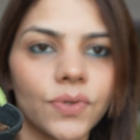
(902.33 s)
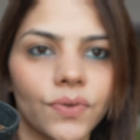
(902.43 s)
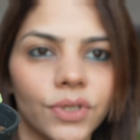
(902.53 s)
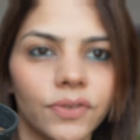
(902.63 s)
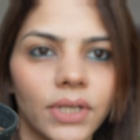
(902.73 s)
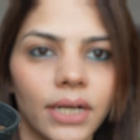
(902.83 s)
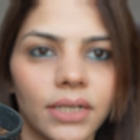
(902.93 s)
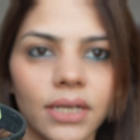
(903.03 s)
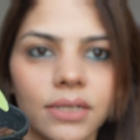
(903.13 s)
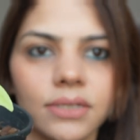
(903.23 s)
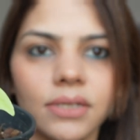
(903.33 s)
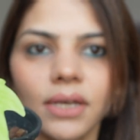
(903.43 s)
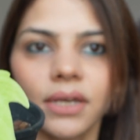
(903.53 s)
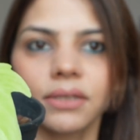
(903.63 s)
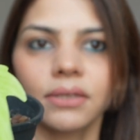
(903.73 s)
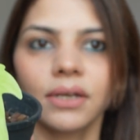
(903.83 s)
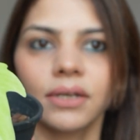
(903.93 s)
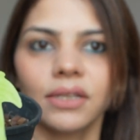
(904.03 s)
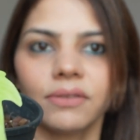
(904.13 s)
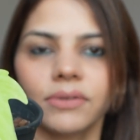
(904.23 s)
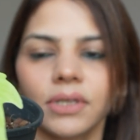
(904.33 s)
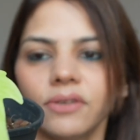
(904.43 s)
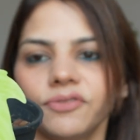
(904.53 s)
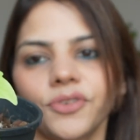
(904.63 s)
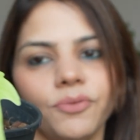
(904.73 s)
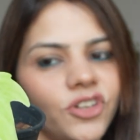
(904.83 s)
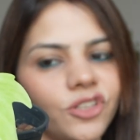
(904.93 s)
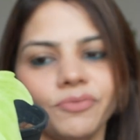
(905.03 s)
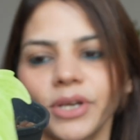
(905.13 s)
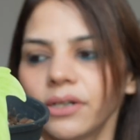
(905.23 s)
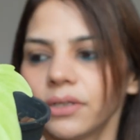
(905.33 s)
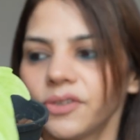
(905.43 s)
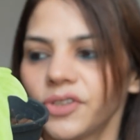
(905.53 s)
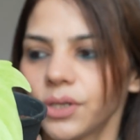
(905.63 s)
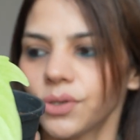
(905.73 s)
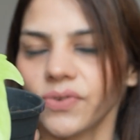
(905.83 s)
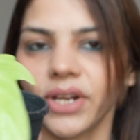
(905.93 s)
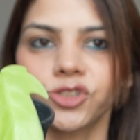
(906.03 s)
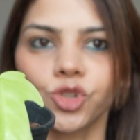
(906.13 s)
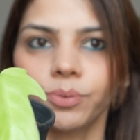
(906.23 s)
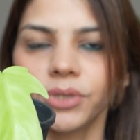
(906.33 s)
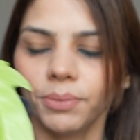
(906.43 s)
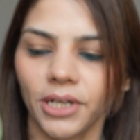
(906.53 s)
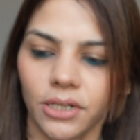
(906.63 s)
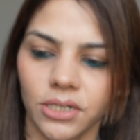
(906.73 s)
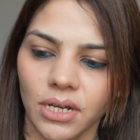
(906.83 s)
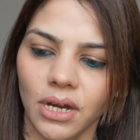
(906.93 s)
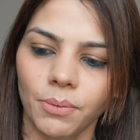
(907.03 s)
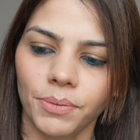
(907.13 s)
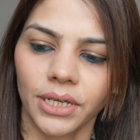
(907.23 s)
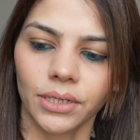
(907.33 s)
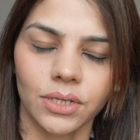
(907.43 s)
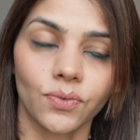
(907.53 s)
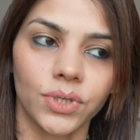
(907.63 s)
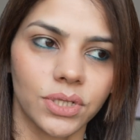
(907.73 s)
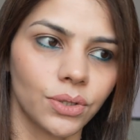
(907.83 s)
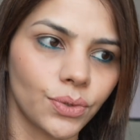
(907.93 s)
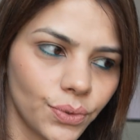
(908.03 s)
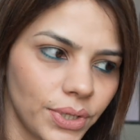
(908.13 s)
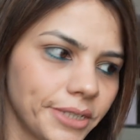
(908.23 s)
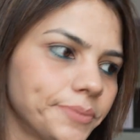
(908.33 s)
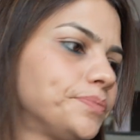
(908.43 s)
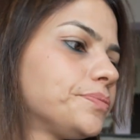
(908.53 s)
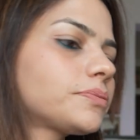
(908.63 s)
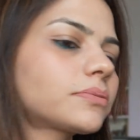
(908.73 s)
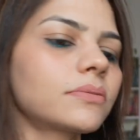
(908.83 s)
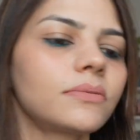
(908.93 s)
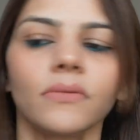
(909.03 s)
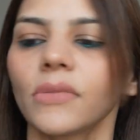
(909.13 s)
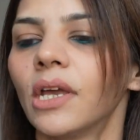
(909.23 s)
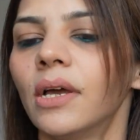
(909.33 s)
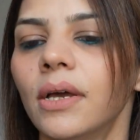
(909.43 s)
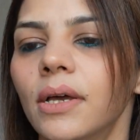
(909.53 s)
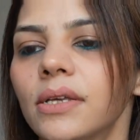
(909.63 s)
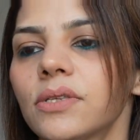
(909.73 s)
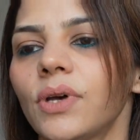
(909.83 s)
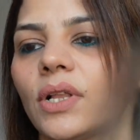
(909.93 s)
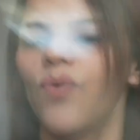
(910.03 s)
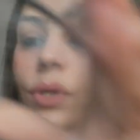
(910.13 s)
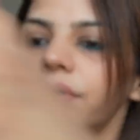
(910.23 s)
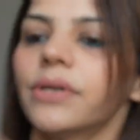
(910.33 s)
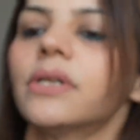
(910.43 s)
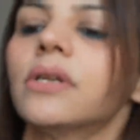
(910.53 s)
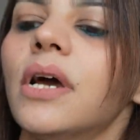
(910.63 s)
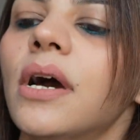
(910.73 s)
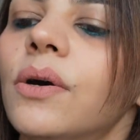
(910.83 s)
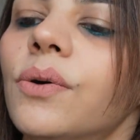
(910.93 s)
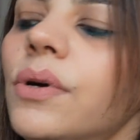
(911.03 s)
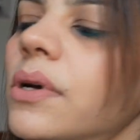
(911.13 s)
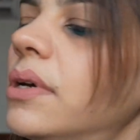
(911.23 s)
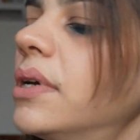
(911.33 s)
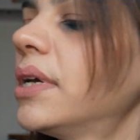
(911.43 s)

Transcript: This was one of the cuttings in from one of my earlier videos where I chopped the plant up because it wasn't growing. So I'll water it now.